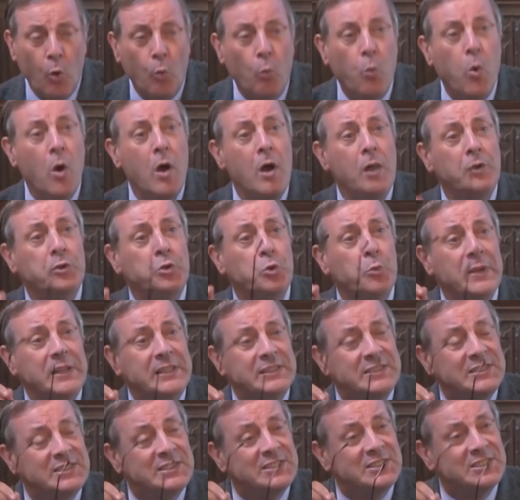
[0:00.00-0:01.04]
Where do
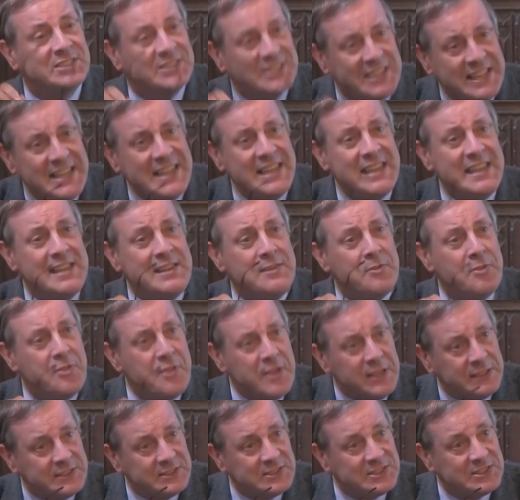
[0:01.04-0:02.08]
we see
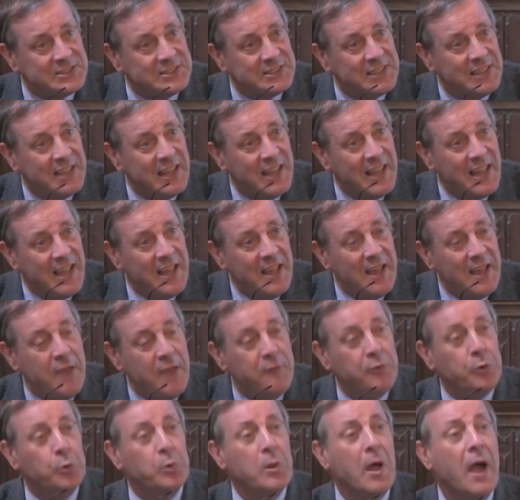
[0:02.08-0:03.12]
this,
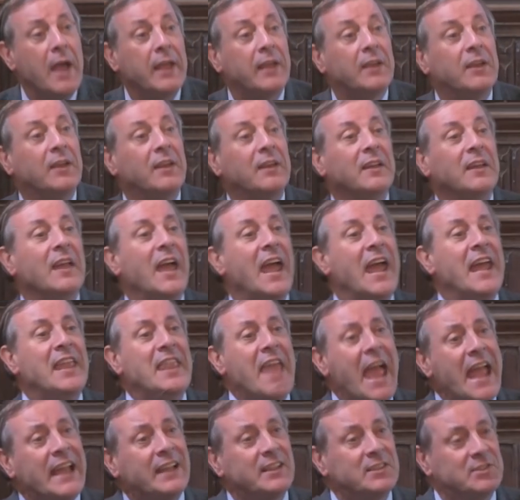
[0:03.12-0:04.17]
if you like,
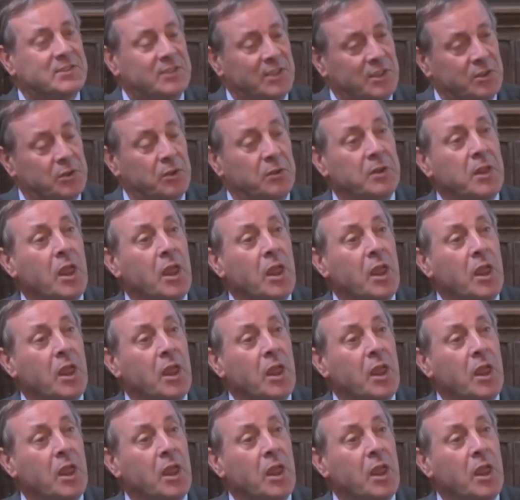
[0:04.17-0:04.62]
enacted?